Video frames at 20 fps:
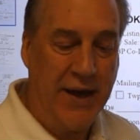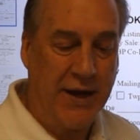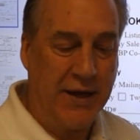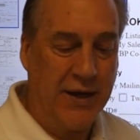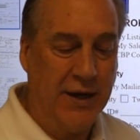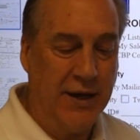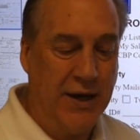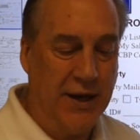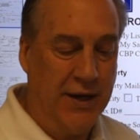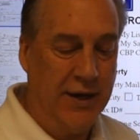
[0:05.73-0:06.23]

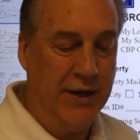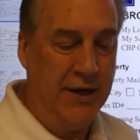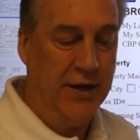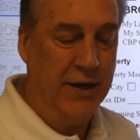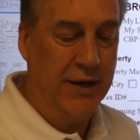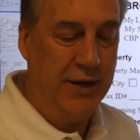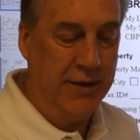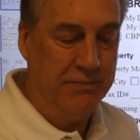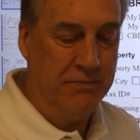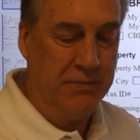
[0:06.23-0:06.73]

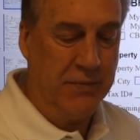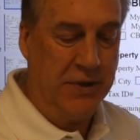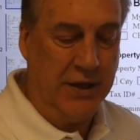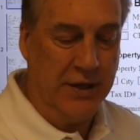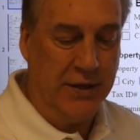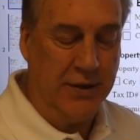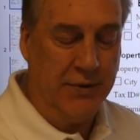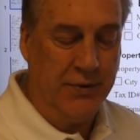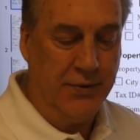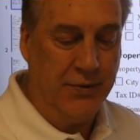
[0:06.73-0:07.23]
What
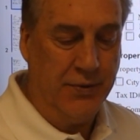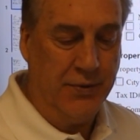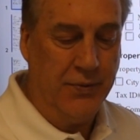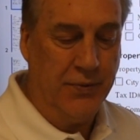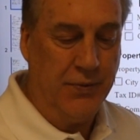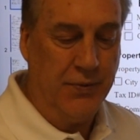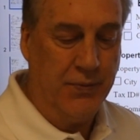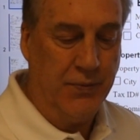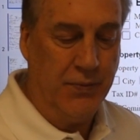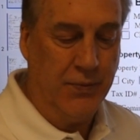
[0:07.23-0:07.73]

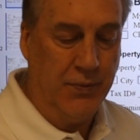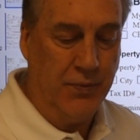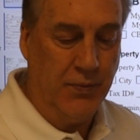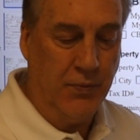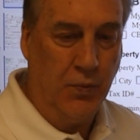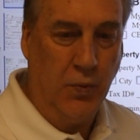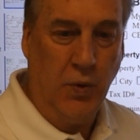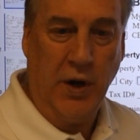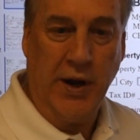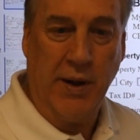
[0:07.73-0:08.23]

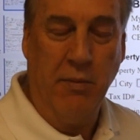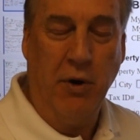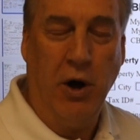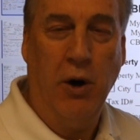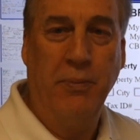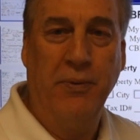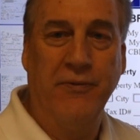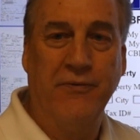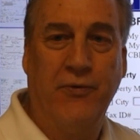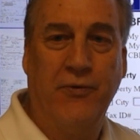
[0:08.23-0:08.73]
I'm
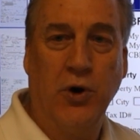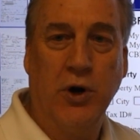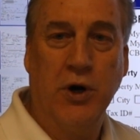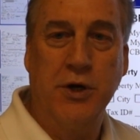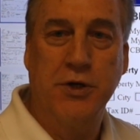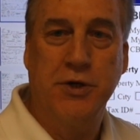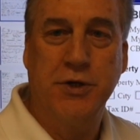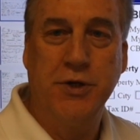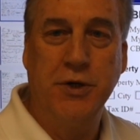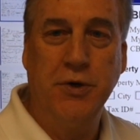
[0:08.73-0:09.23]
hoping for
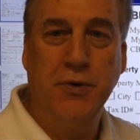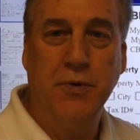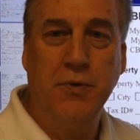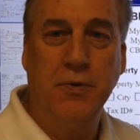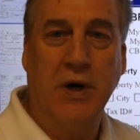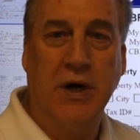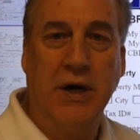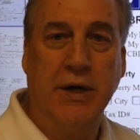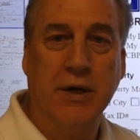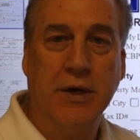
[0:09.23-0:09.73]
is
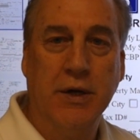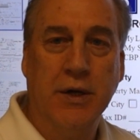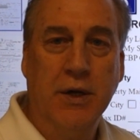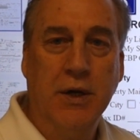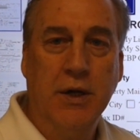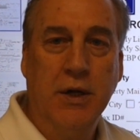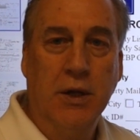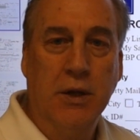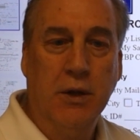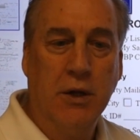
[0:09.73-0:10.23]
you
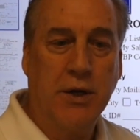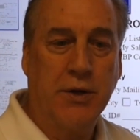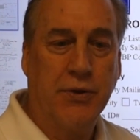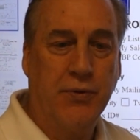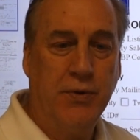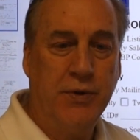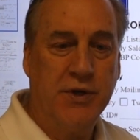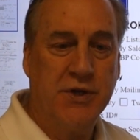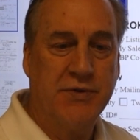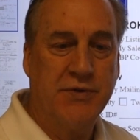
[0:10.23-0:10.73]
look
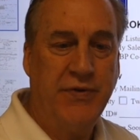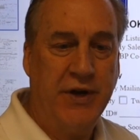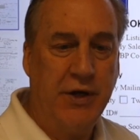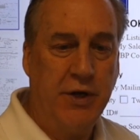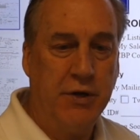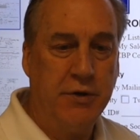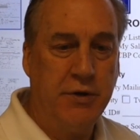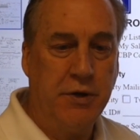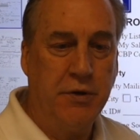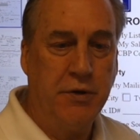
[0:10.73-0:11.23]
through this
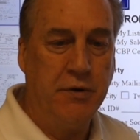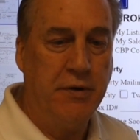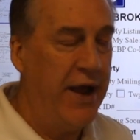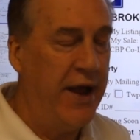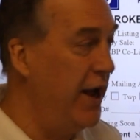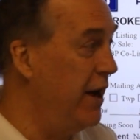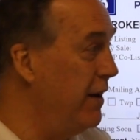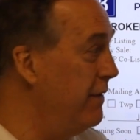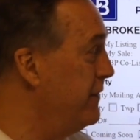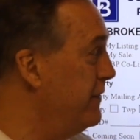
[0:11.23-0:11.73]
video. You
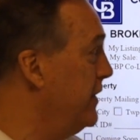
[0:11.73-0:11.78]
have the